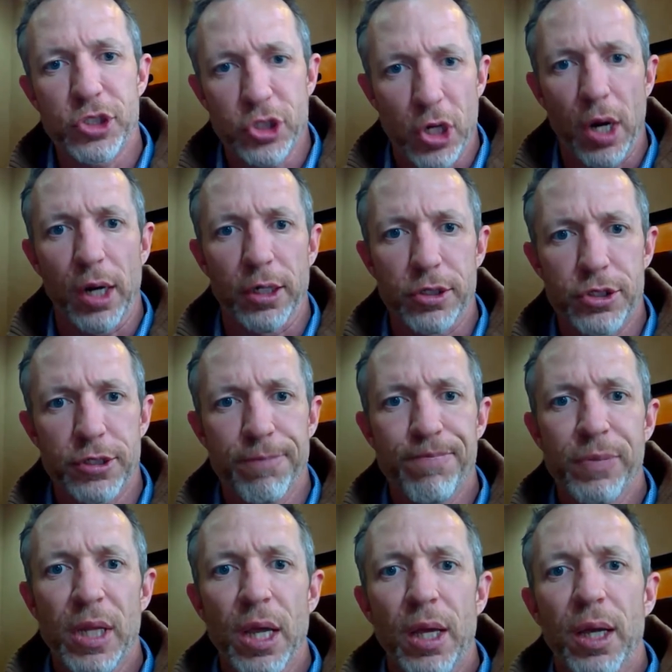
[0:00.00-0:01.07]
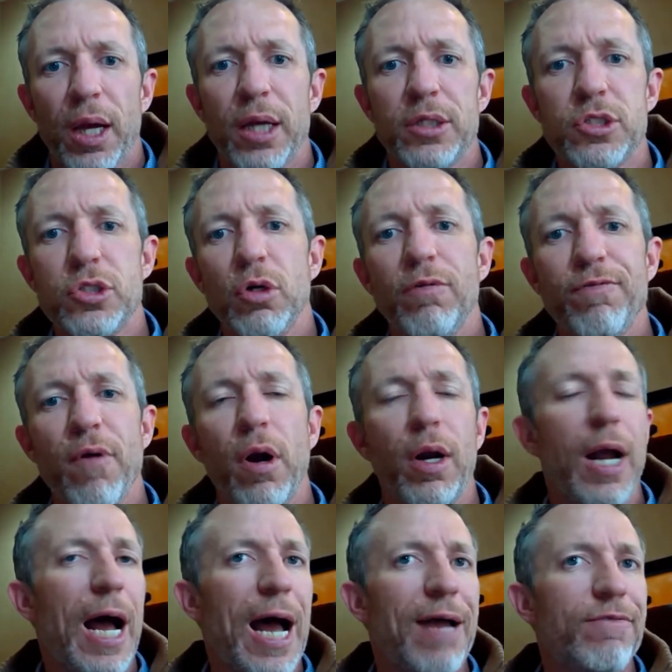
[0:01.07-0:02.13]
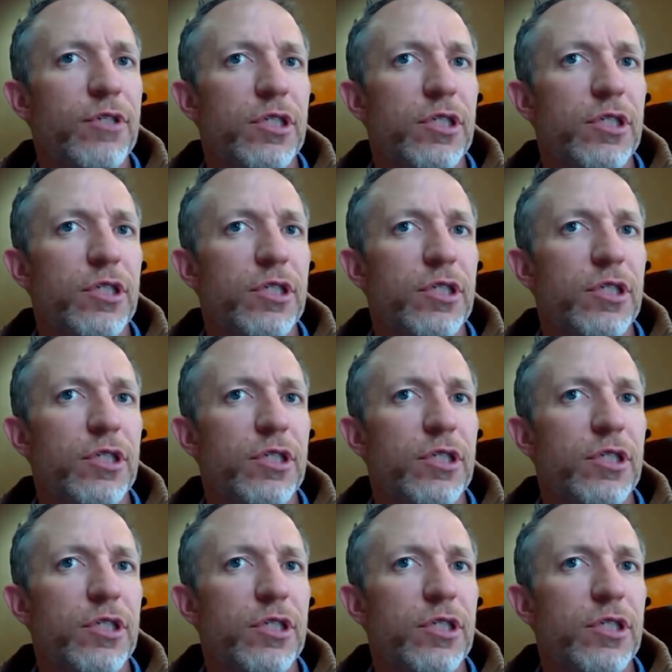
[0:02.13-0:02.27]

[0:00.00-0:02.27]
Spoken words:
charge? So far, I've